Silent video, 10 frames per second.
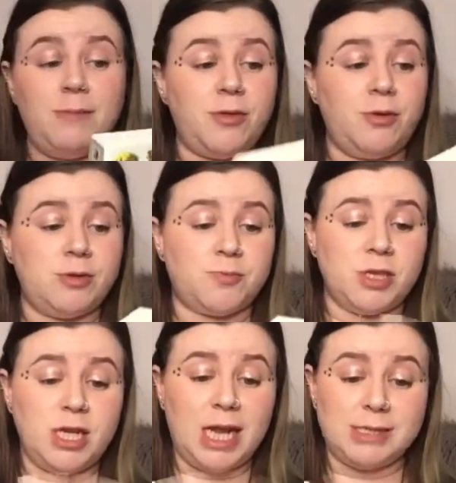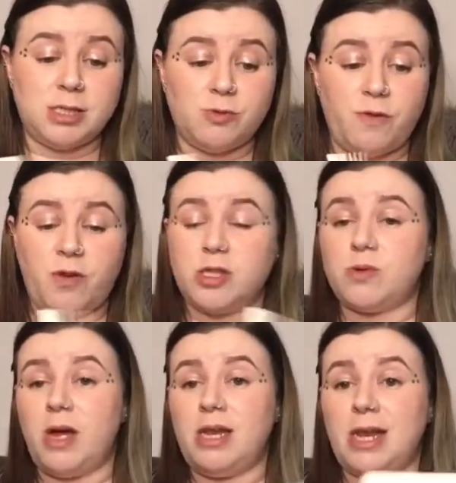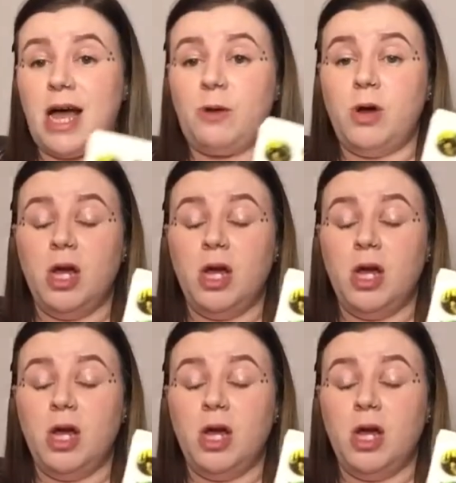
I thought it was brilliant. I still refer to it now.